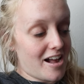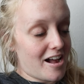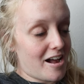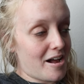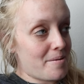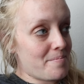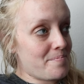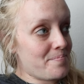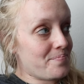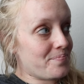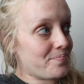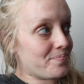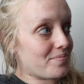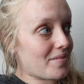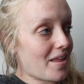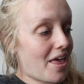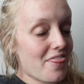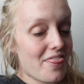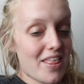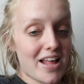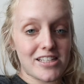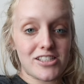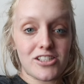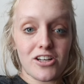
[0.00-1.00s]
Um,
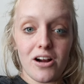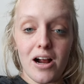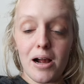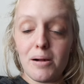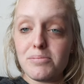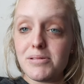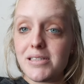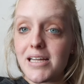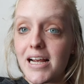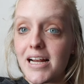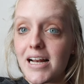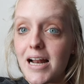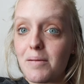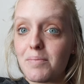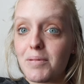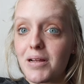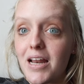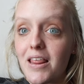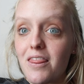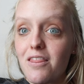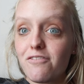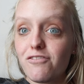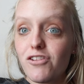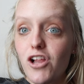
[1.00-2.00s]
that's our update. I'm
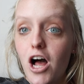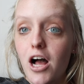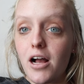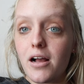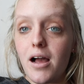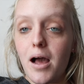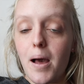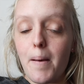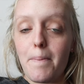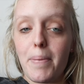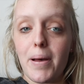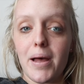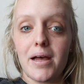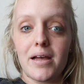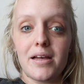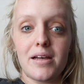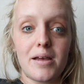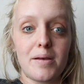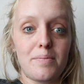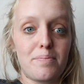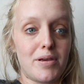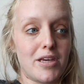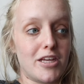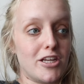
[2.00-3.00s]
getting the vlog up.
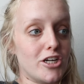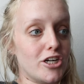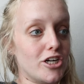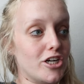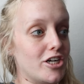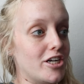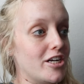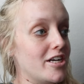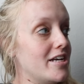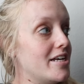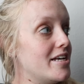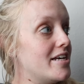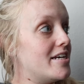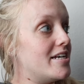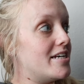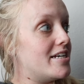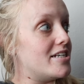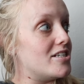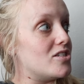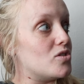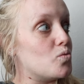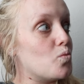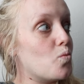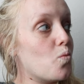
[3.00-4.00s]
Peter
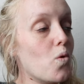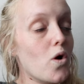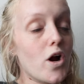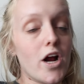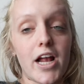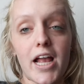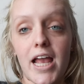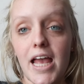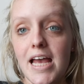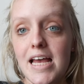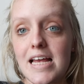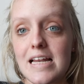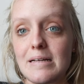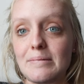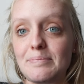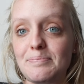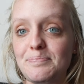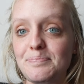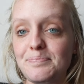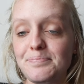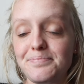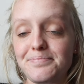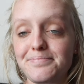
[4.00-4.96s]
is working.